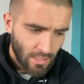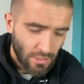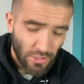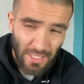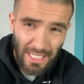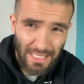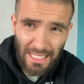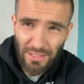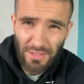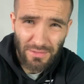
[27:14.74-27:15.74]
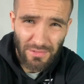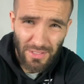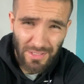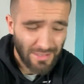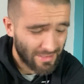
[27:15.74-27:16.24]
just head down and
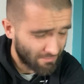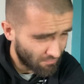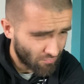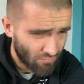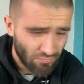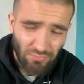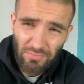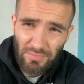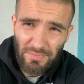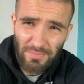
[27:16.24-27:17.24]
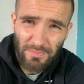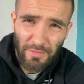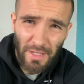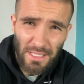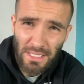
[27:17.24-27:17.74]
just
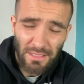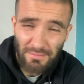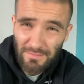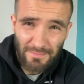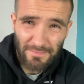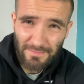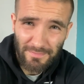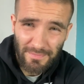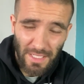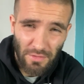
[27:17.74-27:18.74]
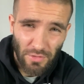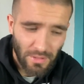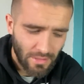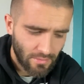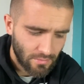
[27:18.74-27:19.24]
face it, get through
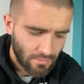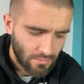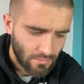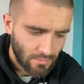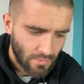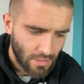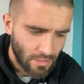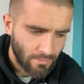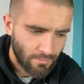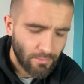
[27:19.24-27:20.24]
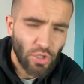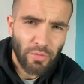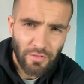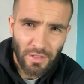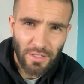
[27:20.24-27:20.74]
it. But you'll be
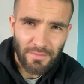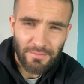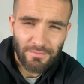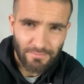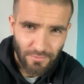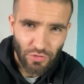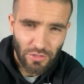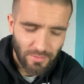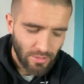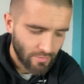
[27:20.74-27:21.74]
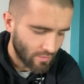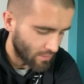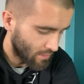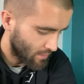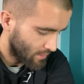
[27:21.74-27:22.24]
fine. Trust me, you'll be fine.
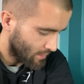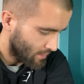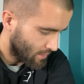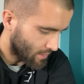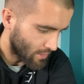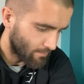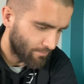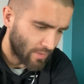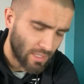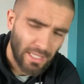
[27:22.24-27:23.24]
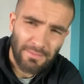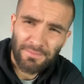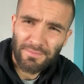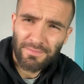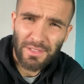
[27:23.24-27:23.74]
Okay,
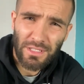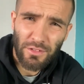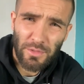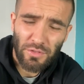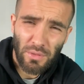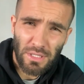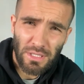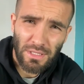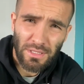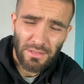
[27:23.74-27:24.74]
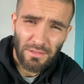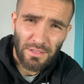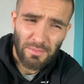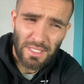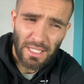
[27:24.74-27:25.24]
thanks very much for watching. This is
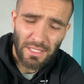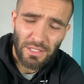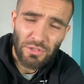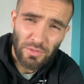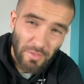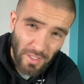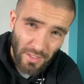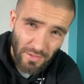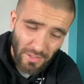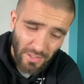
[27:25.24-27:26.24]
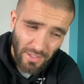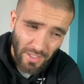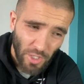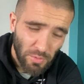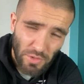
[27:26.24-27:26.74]
my second YouTube video.
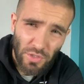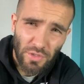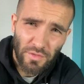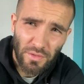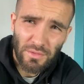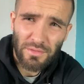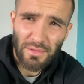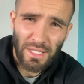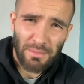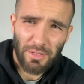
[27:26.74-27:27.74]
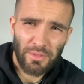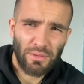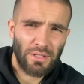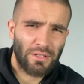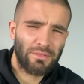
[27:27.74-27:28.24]
Hope it was useful. I think it might be
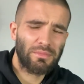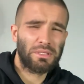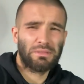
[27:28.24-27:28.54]
quite long, but